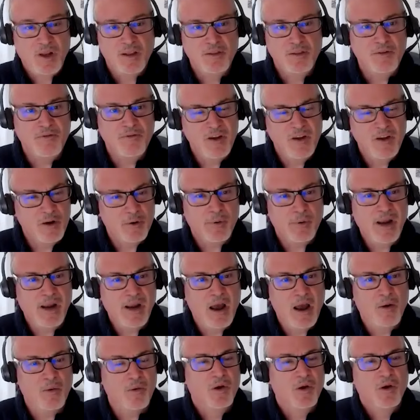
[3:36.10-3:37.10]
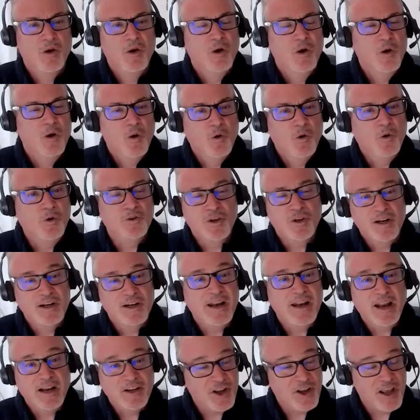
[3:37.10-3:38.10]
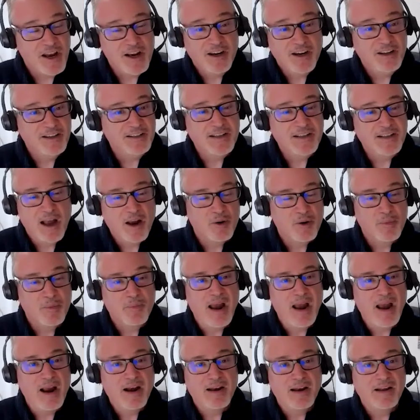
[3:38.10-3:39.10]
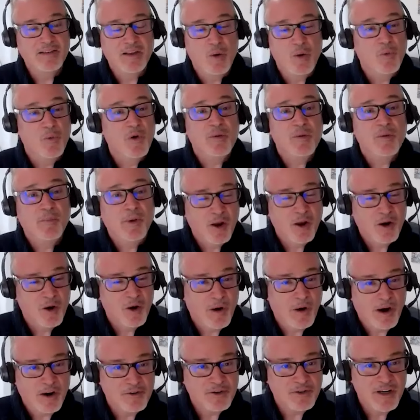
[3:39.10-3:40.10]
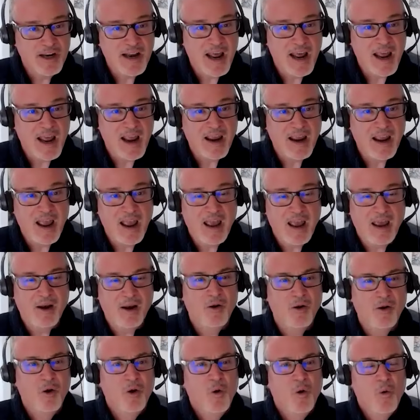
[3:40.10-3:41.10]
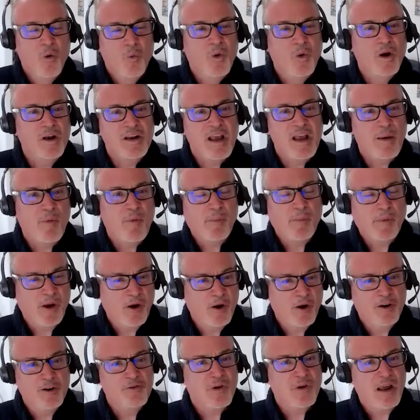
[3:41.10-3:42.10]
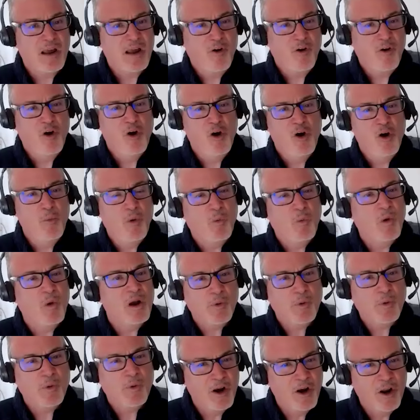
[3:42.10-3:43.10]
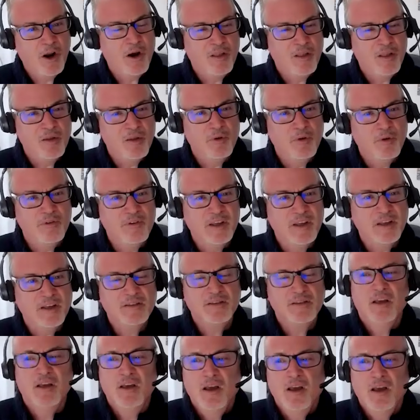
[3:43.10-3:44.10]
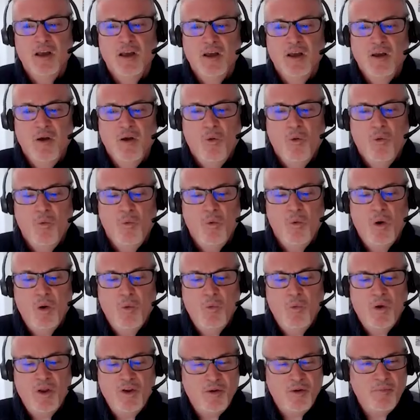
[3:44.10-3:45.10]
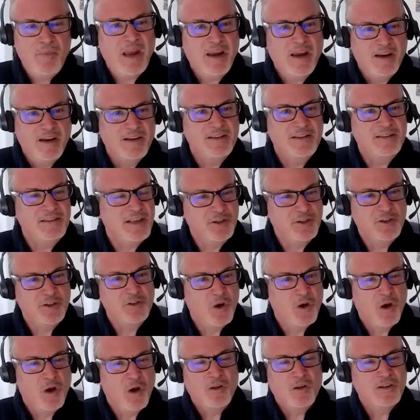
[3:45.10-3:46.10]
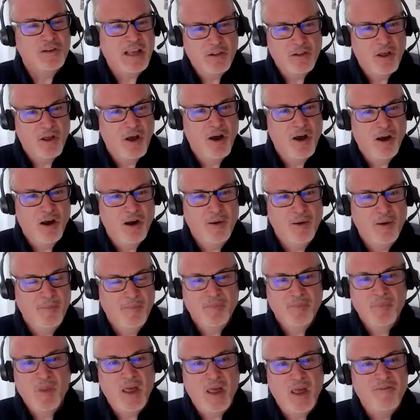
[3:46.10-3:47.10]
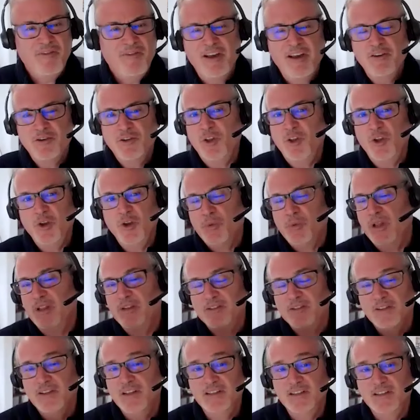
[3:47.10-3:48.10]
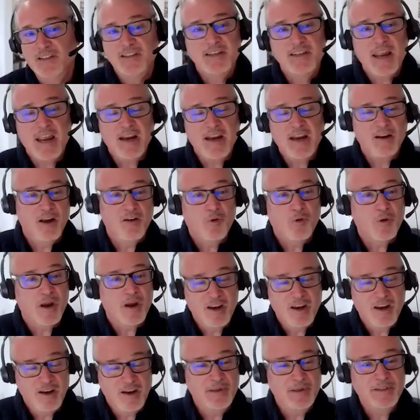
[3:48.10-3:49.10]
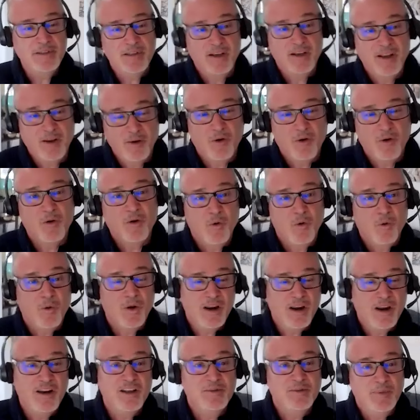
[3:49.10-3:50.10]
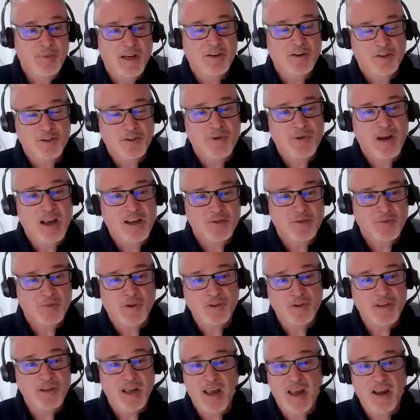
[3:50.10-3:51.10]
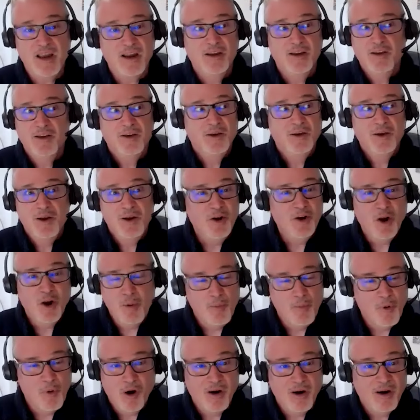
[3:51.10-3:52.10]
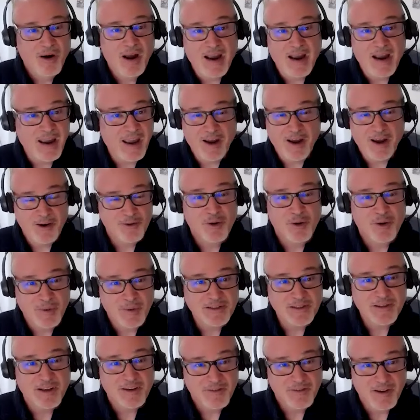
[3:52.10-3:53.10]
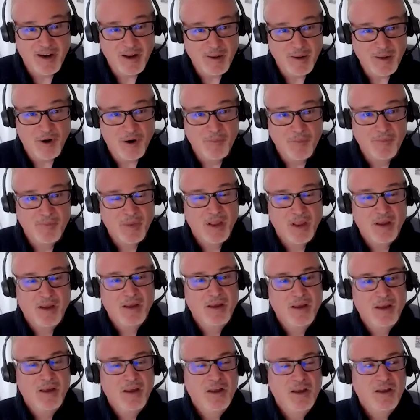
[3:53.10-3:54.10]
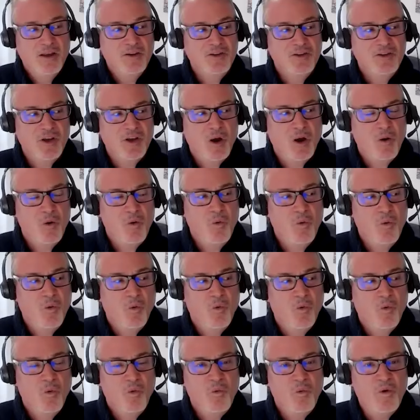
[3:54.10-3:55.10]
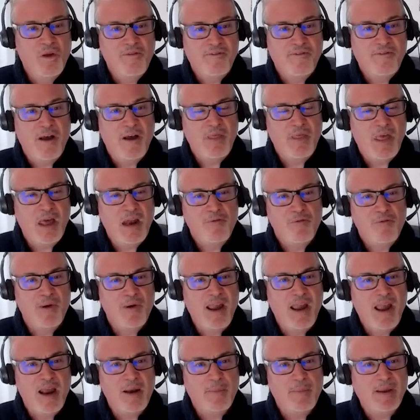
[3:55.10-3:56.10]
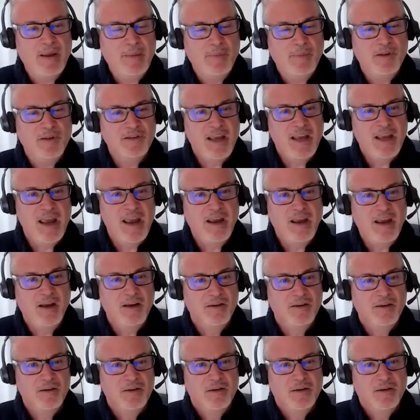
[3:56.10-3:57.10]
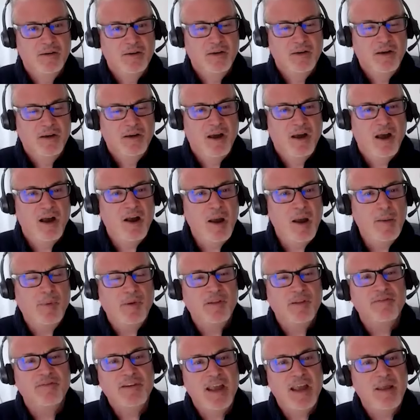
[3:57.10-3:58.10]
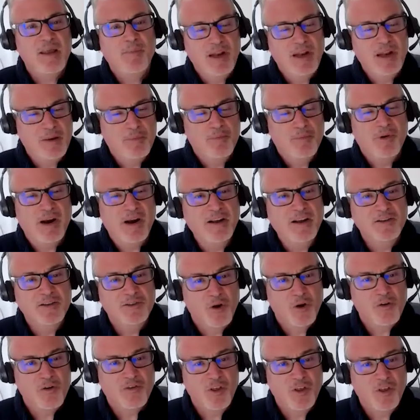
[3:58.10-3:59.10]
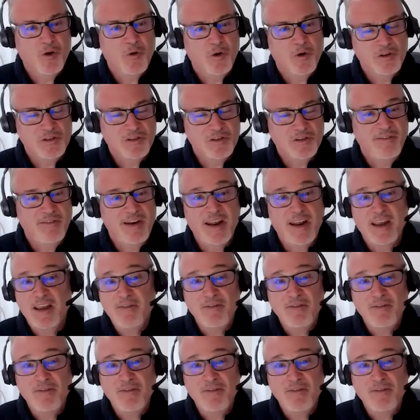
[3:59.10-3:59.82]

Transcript: They're figuring out who's going to take Jenny to soccer practice, and what am I going to wear today, and what time am I going to drive home, and when are we going to go to the movies? When you're making decisions all day long, eventually you reach this state of organismic distress where you say, no more, I can't control myself anymore. So we found that if we had people take a couple of 10-minute breaks over the course of the day,